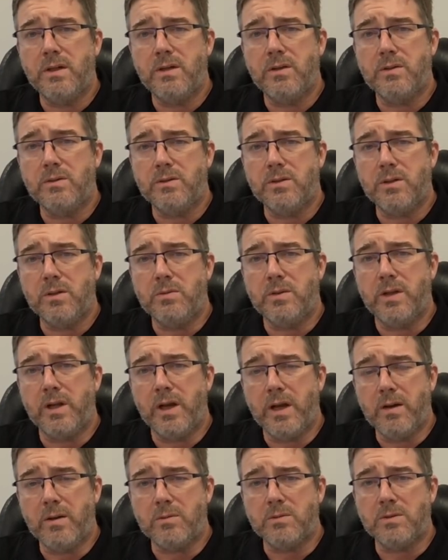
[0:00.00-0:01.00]
there's no
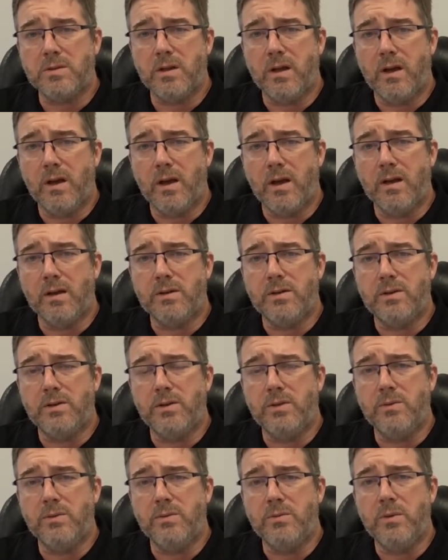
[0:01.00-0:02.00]
downside
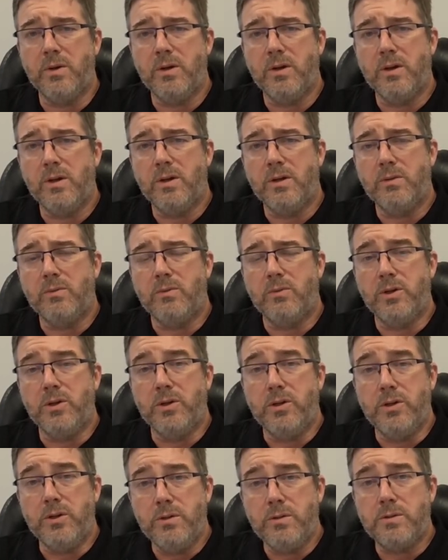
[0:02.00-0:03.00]
to
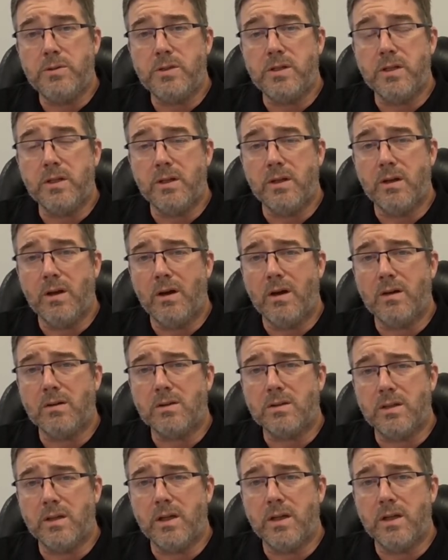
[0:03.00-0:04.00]
reducing
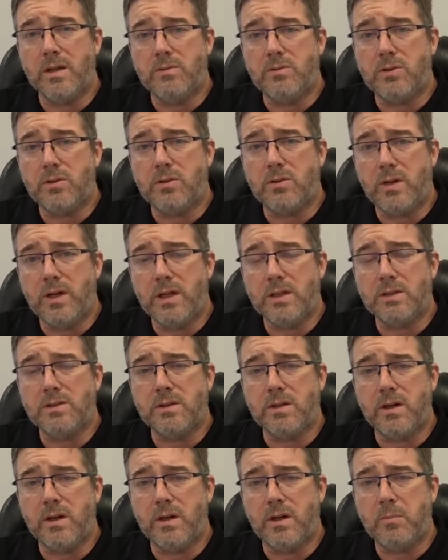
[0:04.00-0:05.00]
oxidative stress
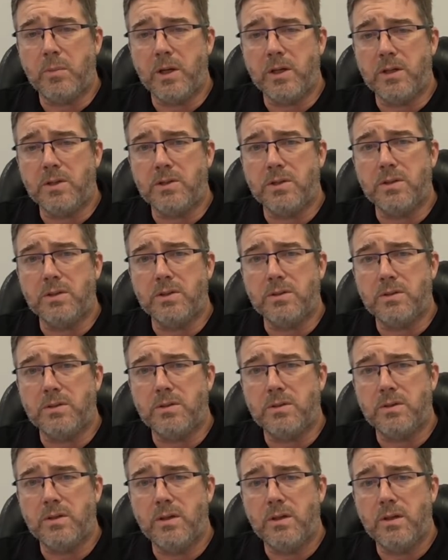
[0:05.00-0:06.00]
in our patients.
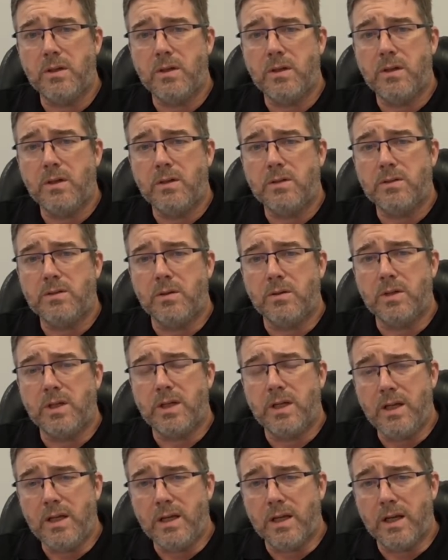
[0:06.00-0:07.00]
So
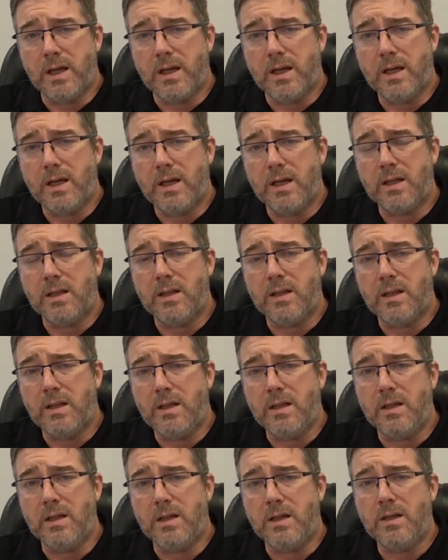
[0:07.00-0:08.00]
again, I
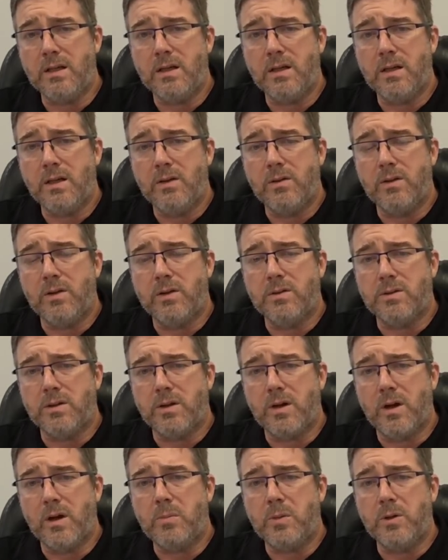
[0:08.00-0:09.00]
think there's an
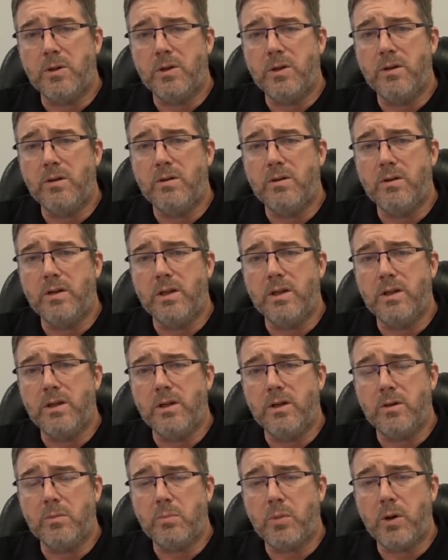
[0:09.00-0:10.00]
opportunity
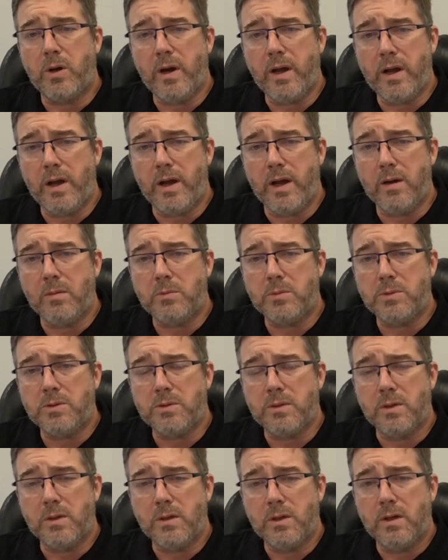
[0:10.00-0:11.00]
here perhaps.
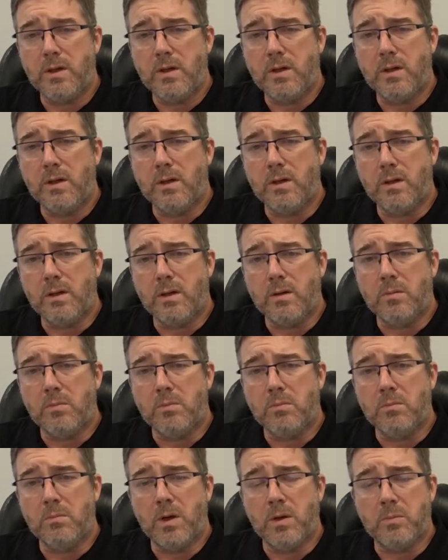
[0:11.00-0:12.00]

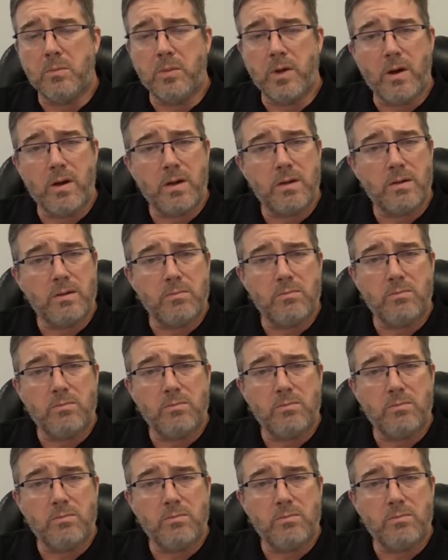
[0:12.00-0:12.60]
I'm not